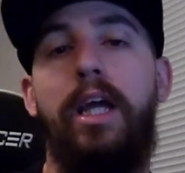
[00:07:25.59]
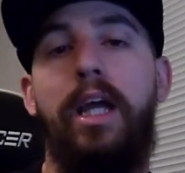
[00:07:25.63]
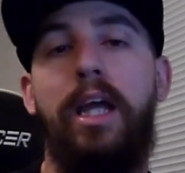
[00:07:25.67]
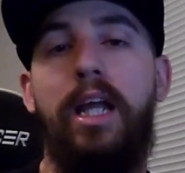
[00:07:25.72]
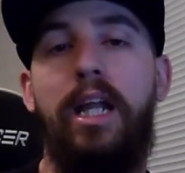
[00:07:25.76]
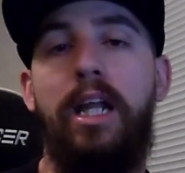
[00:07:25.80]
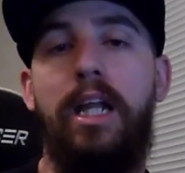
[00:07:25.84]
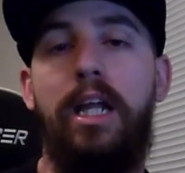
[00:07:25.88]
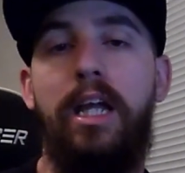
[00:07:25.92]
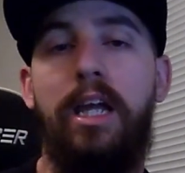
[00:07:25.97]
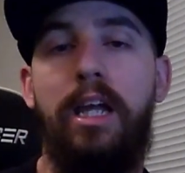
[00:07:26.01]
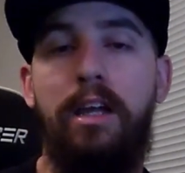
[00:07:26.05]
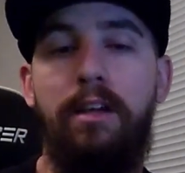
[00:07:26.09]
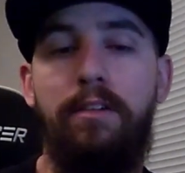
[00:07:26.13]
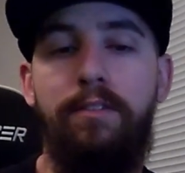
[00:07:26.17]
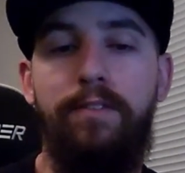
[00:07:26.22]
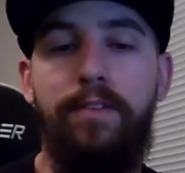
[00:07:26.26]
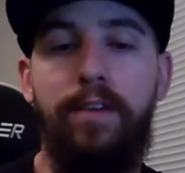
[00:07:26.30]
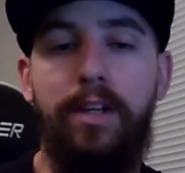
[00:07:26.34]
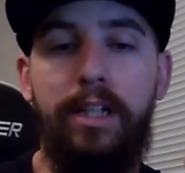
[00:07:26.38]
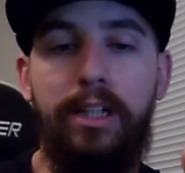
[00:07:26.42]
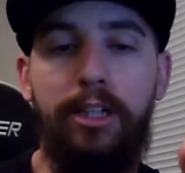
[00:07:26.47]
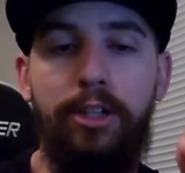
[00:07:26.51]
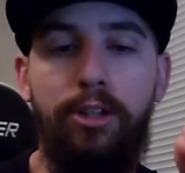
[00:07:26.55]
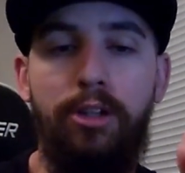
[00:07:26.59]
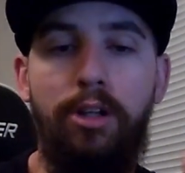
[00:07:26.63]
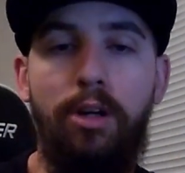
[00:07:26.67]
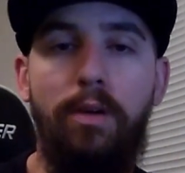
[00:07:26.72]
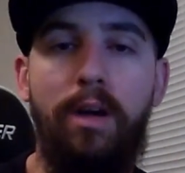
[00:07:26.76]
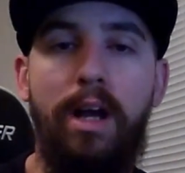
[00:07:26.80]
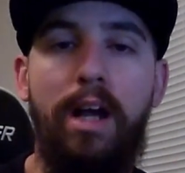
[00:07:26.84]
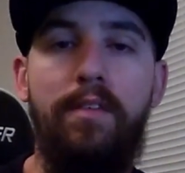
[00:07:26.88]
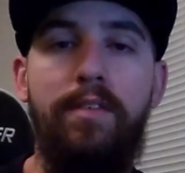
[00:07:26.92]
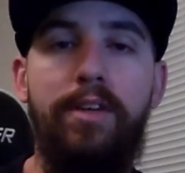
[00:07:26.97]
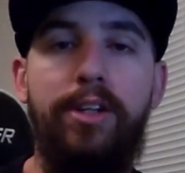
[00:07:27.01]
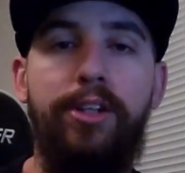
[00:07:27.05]
And if you
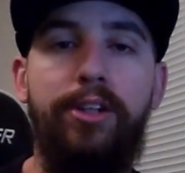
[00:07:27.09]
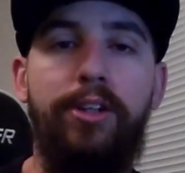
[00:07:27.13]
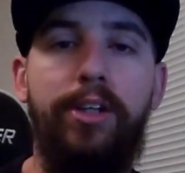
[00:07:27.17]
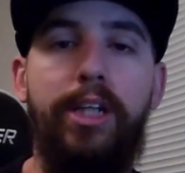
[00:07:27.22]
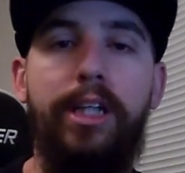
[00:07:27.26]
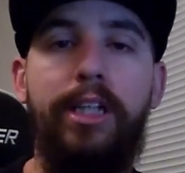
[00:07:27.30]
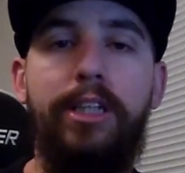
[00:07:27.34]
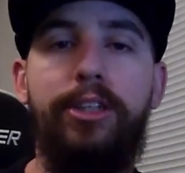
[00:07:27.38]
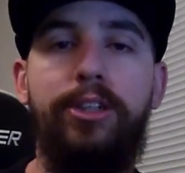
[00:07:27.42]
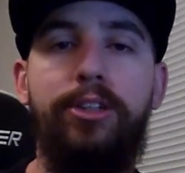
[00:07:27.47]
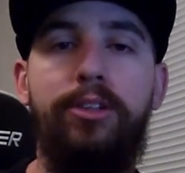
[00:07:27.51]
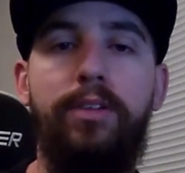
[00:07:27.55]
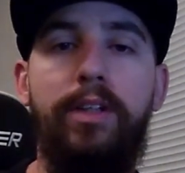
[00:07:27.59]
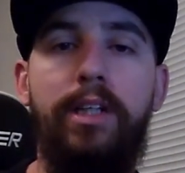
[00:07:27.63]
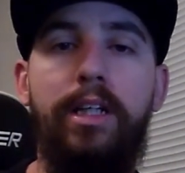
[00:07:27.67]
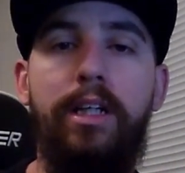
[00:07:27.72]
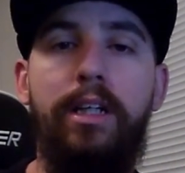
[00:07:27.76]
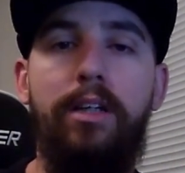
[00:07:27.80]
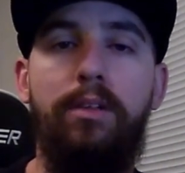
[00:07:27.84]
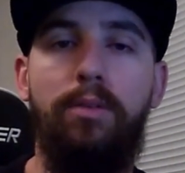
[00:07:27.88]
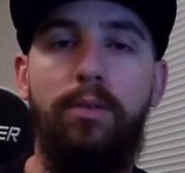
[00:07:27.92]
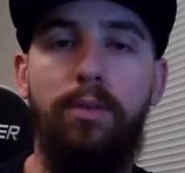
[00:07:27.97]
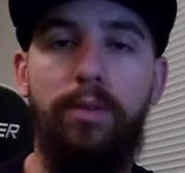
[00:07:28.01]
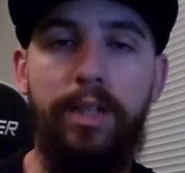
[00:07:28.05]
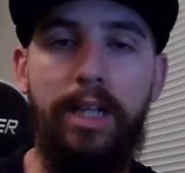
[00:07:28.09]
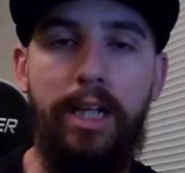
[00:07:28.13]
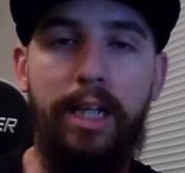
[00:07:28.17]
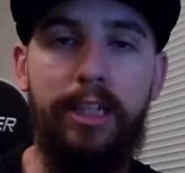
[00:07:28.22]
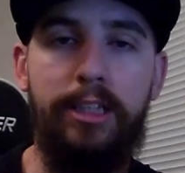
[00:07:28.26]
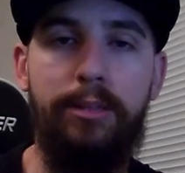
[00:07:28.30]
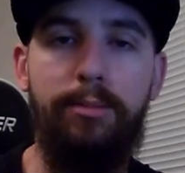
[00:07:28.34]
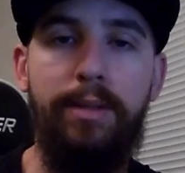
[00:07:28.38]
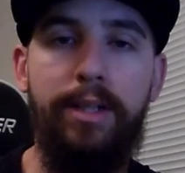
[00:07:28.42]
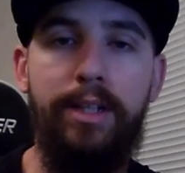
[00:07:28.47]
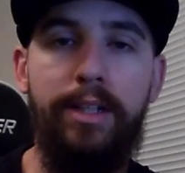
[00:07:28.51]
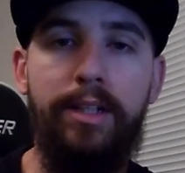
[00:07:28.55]
don't have it in your history that
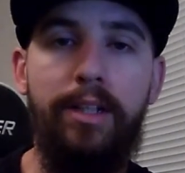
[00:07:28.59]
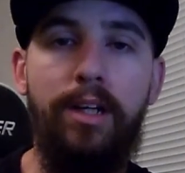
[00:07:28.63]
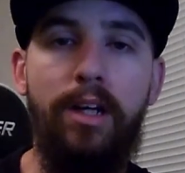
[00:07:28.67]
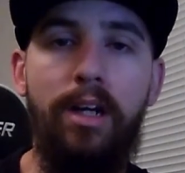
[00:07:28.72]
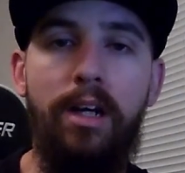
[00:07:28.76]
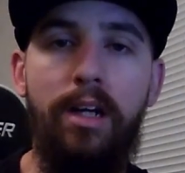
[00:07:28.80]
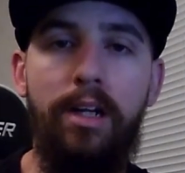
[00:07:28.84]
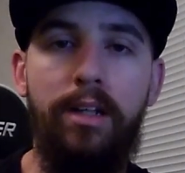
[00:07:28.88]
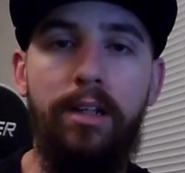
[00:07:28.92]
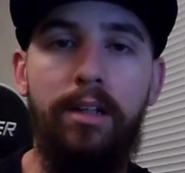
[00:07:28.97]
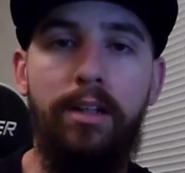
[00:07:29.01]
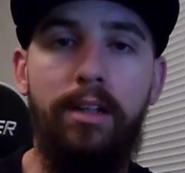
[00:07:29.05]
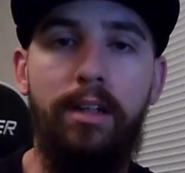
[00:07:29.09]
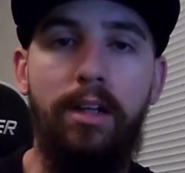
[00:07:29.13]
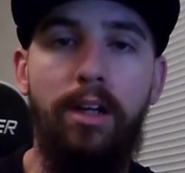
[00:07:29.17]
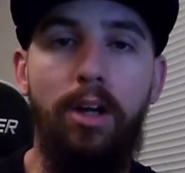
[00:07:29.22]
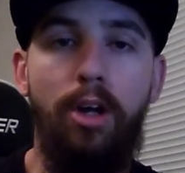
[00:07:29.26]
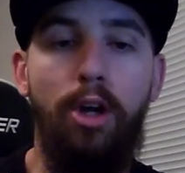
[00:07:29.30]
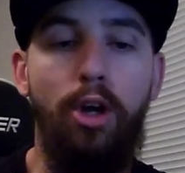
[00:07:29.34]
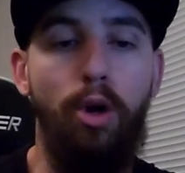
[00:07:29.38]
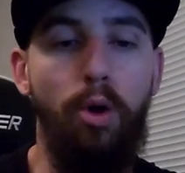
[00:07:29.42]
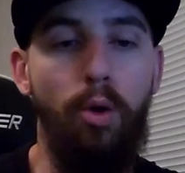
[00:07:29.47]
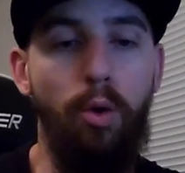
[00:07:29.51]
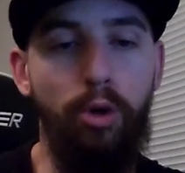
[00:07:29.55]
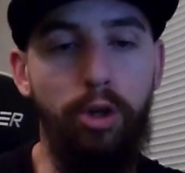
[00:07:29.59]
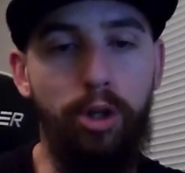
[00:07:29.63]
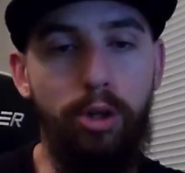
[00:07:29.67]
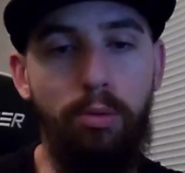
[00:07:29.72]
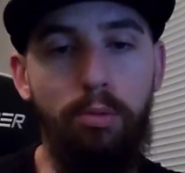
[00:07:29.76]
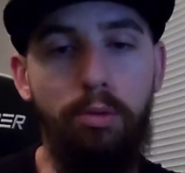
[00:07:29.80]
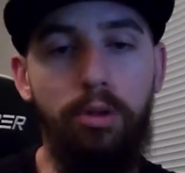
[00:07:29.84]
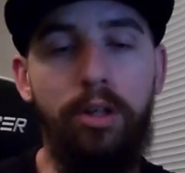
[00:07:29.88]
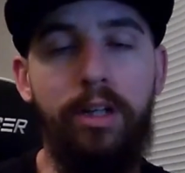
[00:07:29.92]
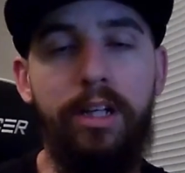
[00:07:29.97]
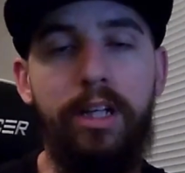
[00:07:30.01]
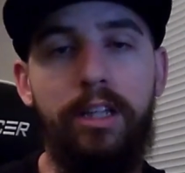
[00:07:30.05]
it's been done, or
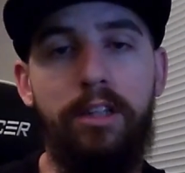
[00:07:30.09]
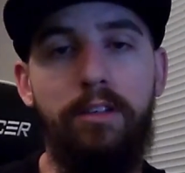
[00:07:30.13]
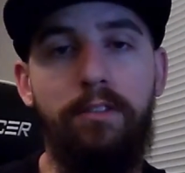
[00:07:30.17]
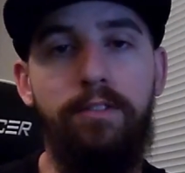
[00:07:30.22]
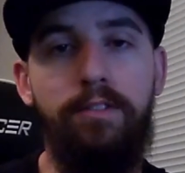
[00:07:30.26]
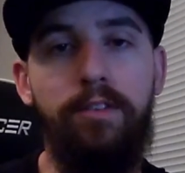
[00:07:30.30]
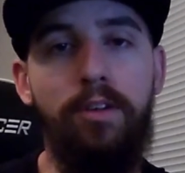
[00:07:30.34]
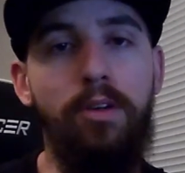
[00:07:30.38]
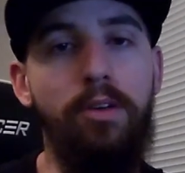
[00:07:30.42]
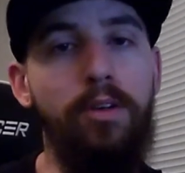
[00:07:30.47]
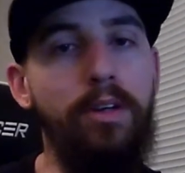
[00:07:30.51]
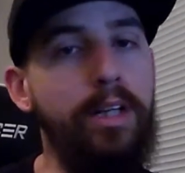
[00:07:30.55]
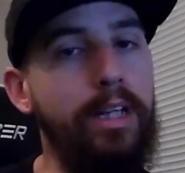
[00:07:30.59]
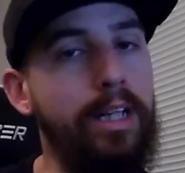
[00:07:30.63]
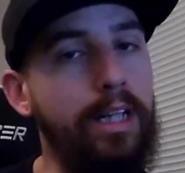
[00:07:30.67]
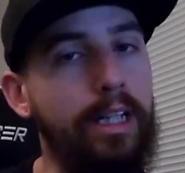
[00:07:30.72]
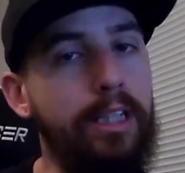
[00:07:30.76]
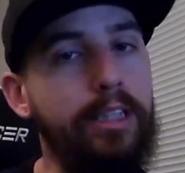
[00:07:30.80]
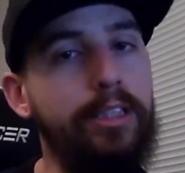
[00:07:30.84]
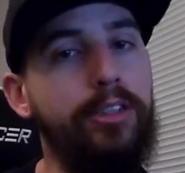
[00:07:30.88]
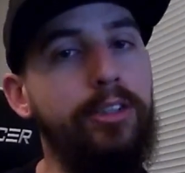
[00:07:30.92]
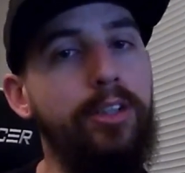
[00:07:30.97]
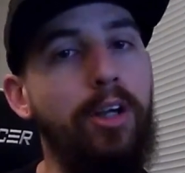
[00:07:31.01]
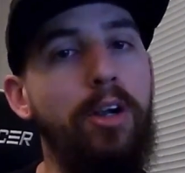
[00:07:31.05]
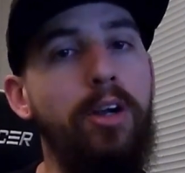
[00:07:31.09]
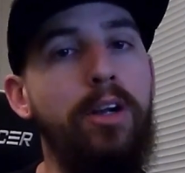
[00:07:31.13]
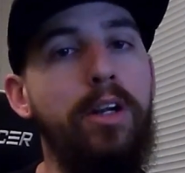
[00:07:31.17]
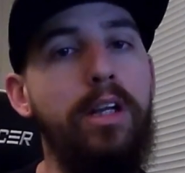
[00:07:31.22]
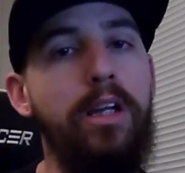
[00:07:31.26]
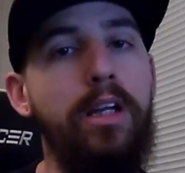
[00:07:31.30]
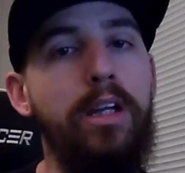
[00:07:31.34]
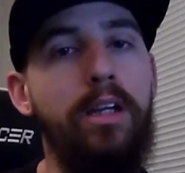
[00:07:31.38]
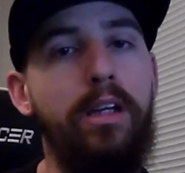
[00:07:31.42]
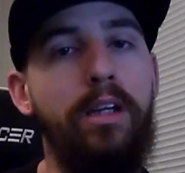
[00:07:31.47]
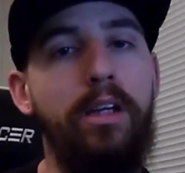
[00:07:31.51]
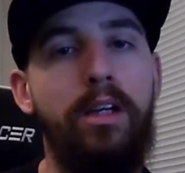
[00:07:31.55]
you look at the fluid and it's
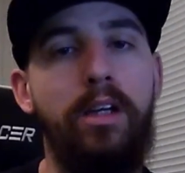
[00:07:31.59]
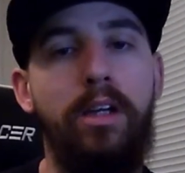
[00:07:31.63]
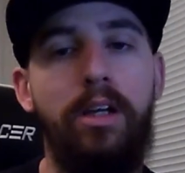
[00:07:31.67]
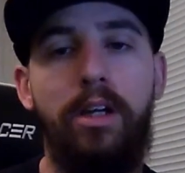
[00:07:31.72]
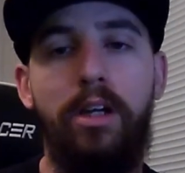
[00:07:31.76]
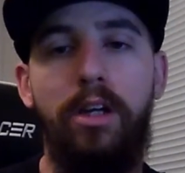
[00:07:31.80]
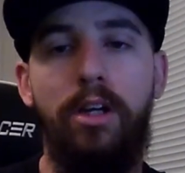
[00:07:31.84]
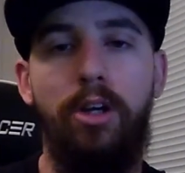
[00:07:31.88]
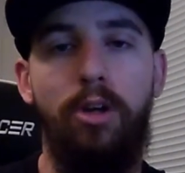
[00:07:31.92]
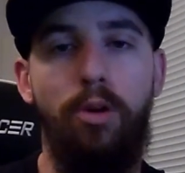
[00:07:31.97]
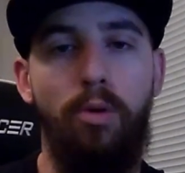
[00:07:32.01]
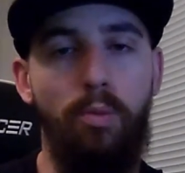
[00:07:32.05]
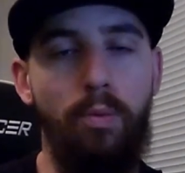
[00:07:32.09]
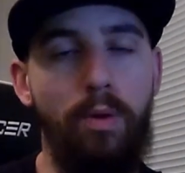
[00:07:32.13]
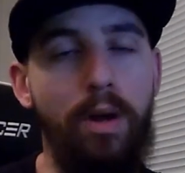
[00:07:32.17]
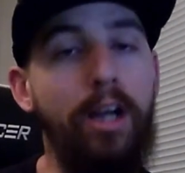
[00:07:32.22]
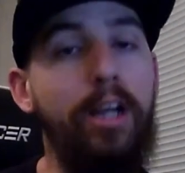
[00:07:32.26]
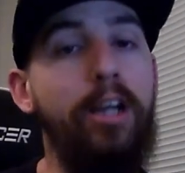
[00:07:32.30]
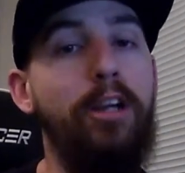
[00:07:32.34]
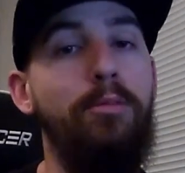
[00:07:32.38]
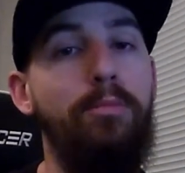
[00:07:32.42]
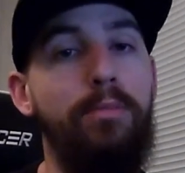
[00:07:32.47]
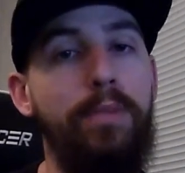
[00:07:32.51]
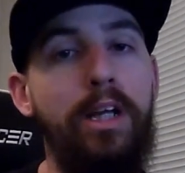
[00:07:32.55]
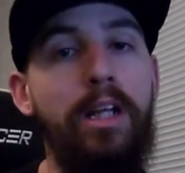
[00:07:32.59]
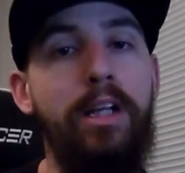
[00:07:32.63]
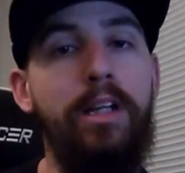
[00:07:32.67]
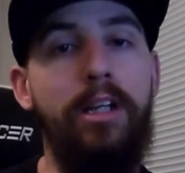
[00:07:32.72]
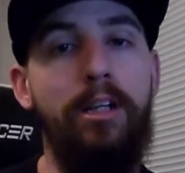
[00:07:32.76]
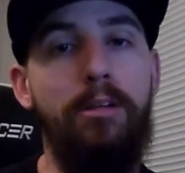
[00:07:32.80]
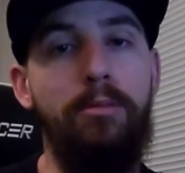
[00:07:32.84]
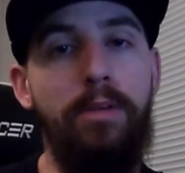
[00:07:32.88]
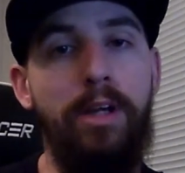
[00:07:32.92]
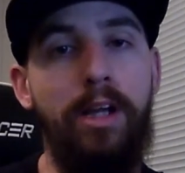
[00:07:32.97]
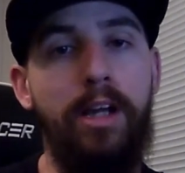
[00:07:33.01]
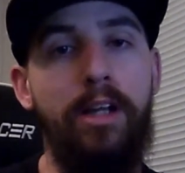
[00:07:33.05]
dirty, recommend
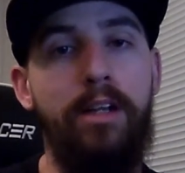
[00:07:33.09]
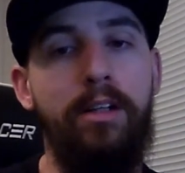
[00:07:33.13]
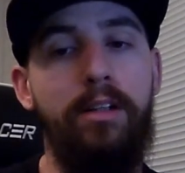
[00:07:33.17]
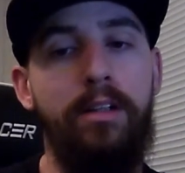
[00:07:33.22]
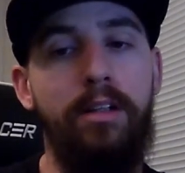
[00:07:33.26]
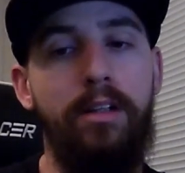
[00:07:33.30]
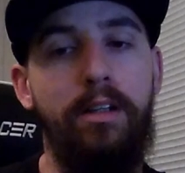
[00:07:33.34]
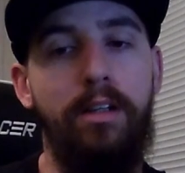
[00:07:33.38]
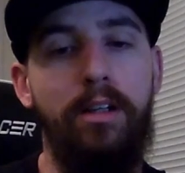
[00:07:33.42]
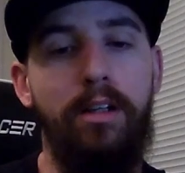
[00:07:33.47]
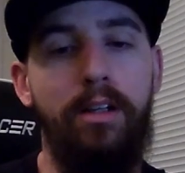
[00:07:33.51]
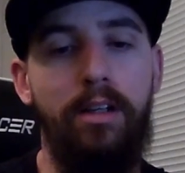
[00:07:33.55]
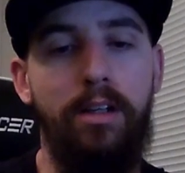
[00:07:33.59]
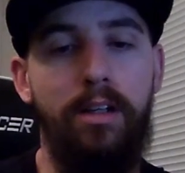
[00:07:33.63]
it, man.